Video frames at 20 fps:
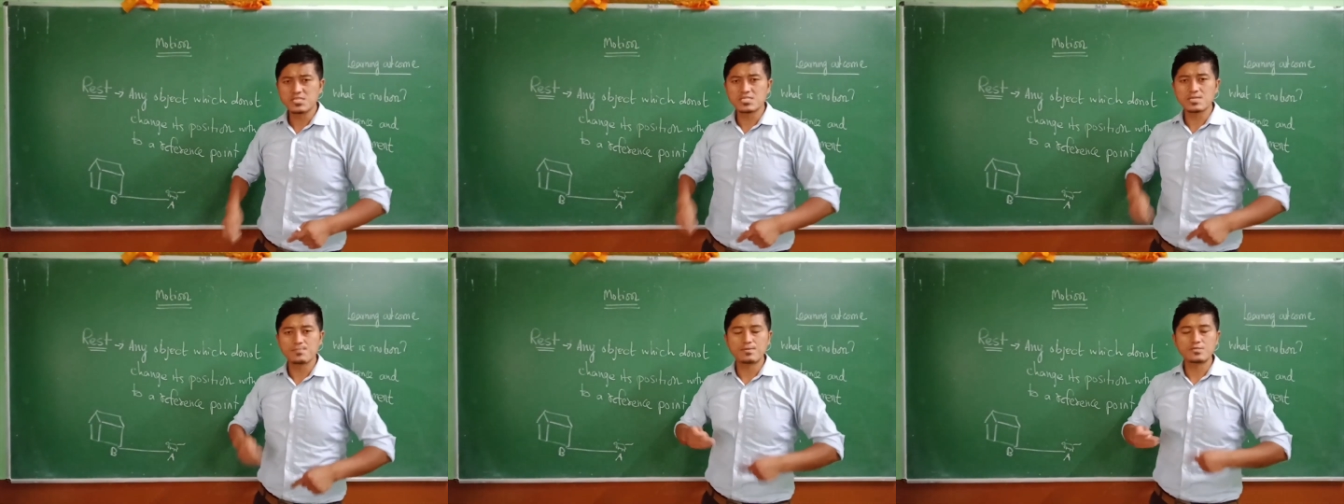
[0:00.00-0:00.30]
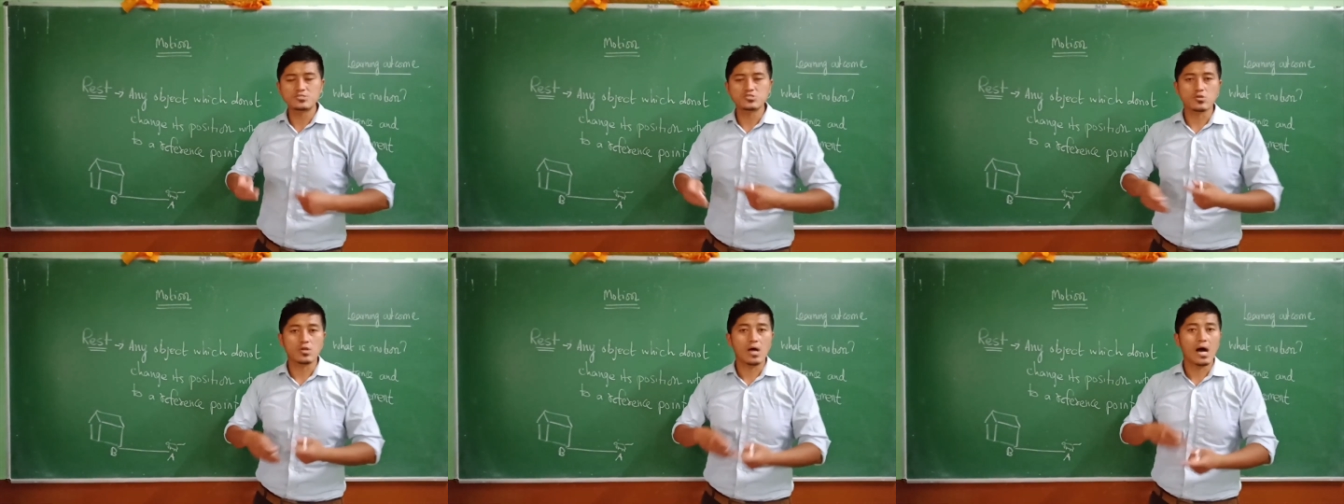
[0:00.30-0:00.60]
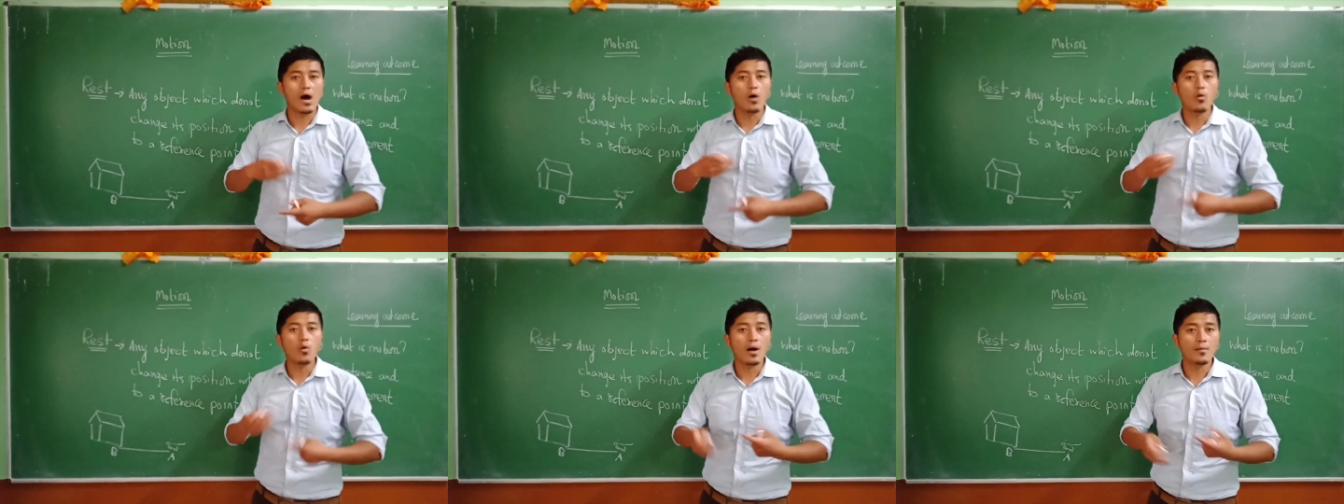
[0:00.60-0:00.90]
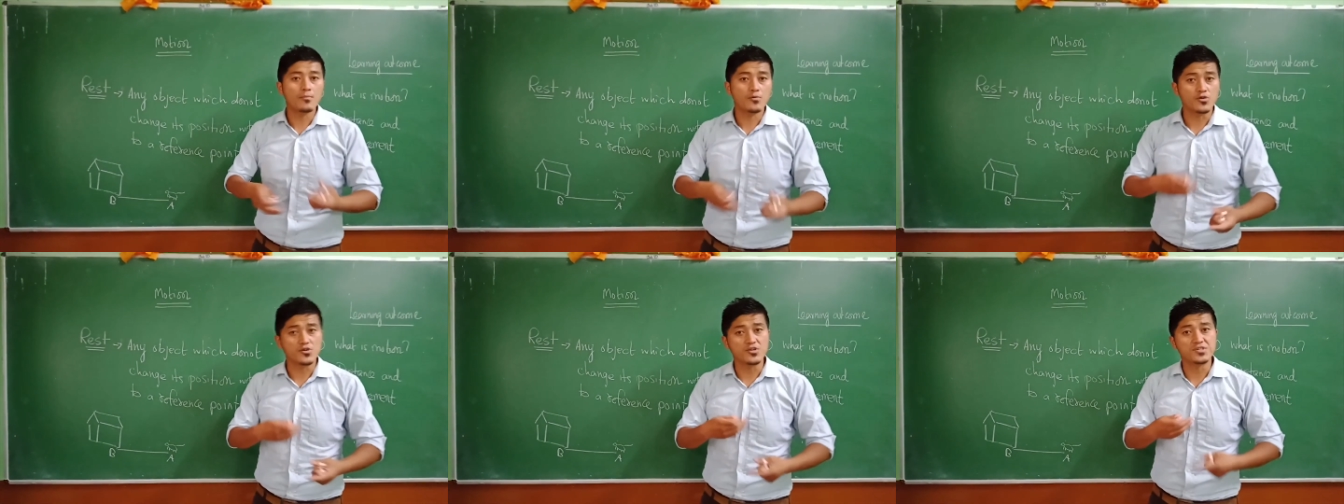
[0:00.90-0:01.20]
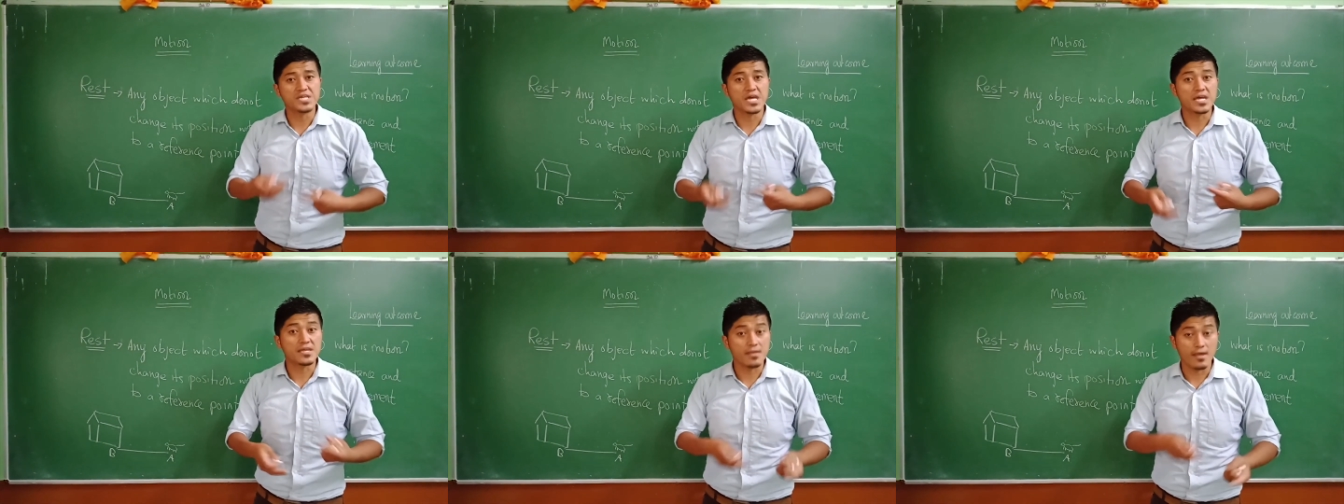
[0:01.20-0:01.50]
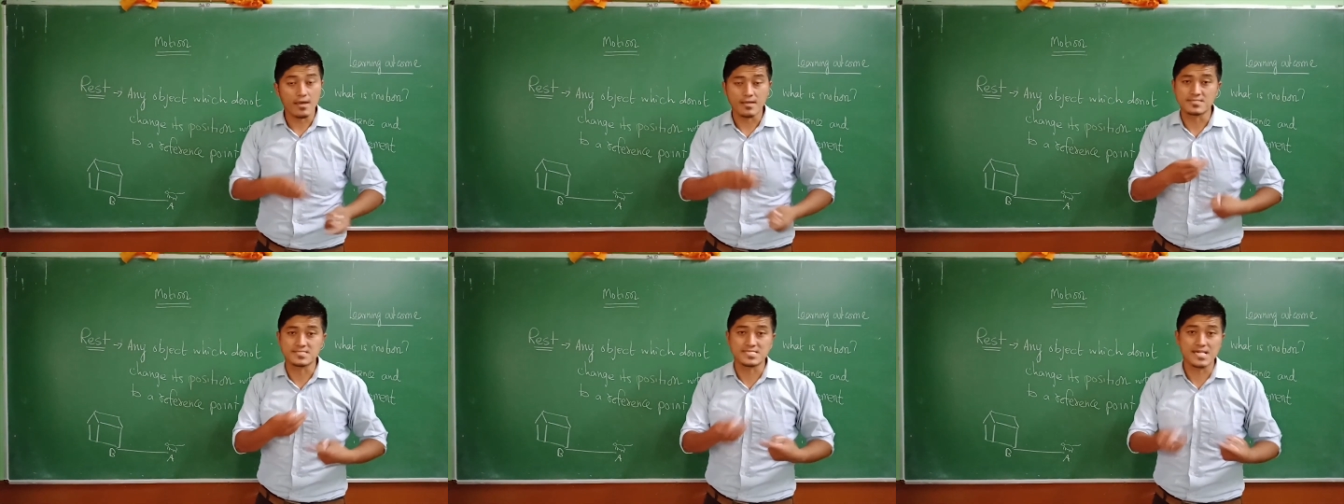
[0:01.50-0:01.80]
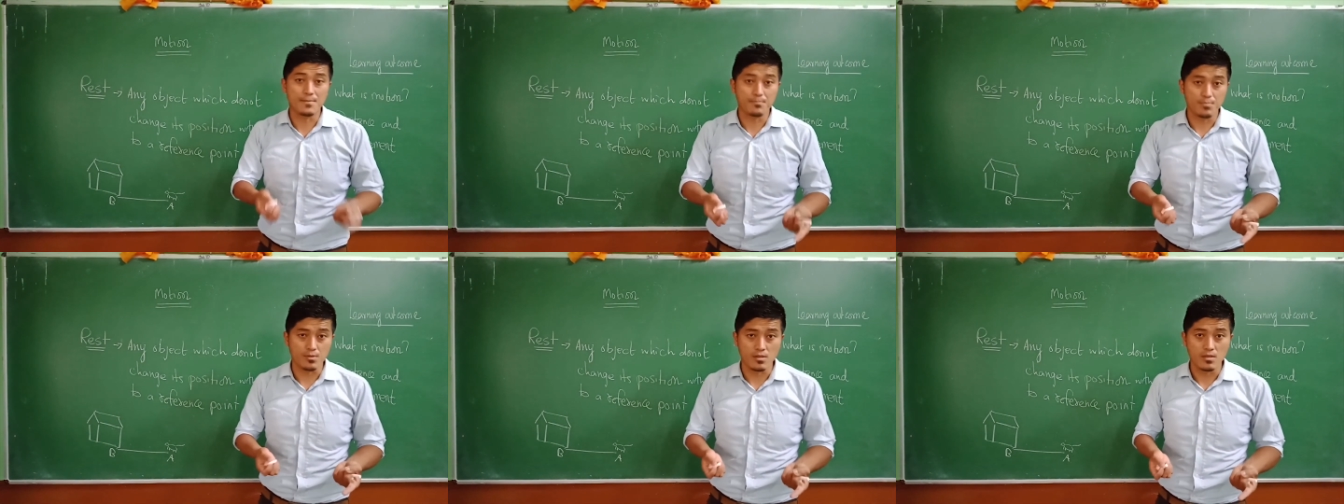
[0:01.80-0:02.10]
depends on how I'm going to take the
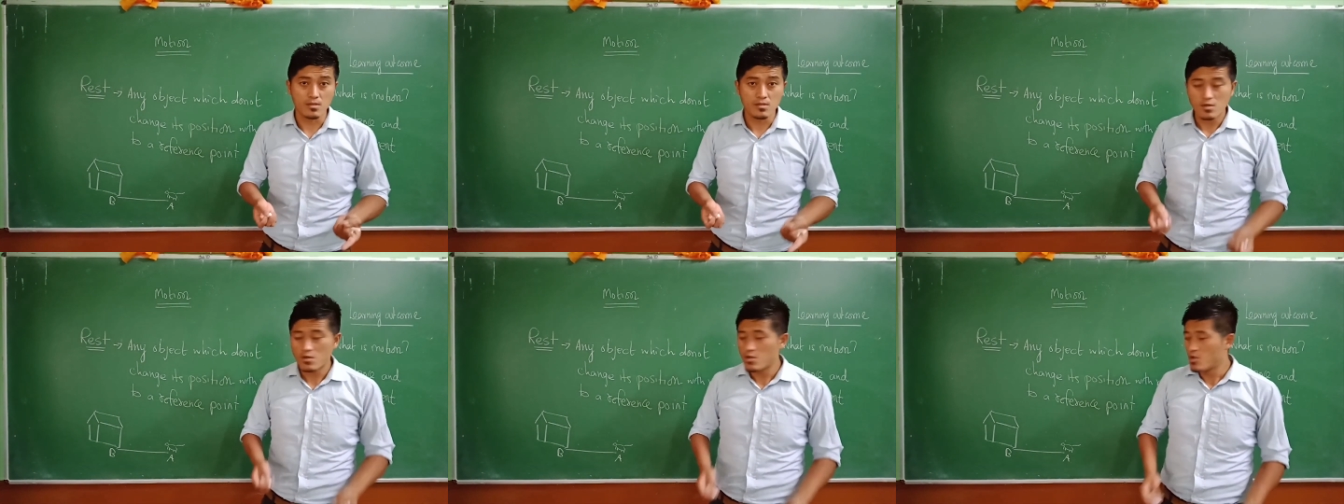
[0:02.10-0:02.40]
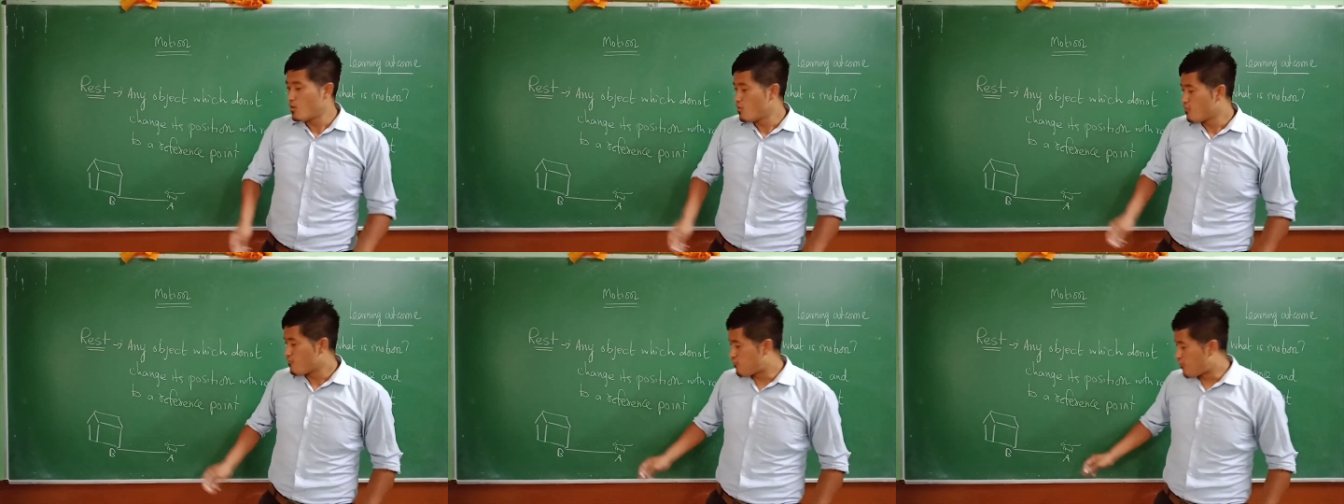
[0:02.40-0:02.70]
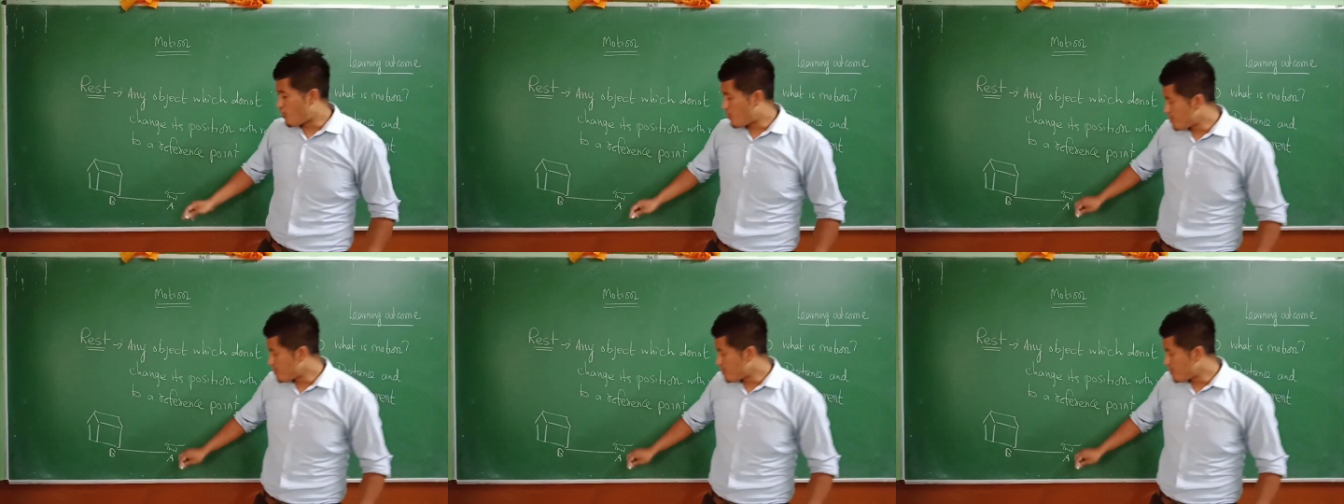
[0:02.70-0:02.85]
example. For